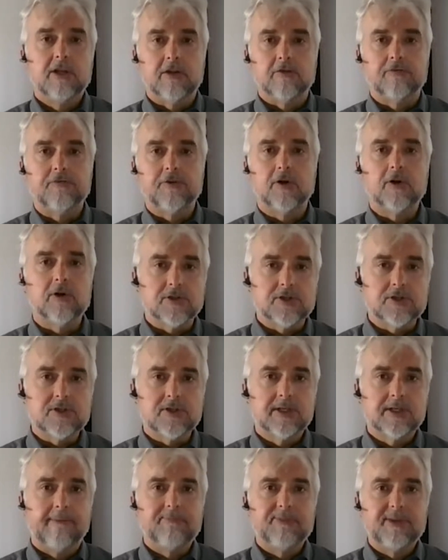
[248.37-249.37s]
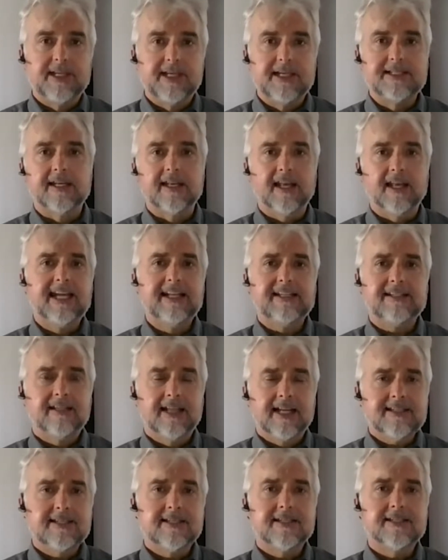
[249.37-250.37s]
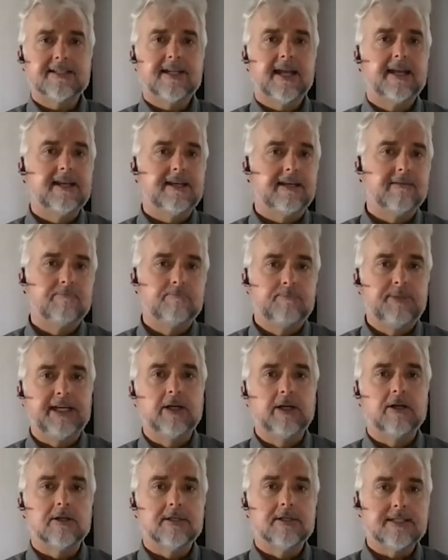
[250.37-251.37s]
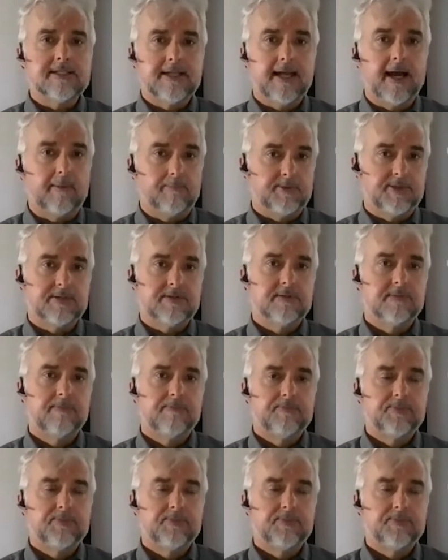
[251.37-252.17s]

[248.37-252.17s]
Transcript: The first is it lets us take bigger steps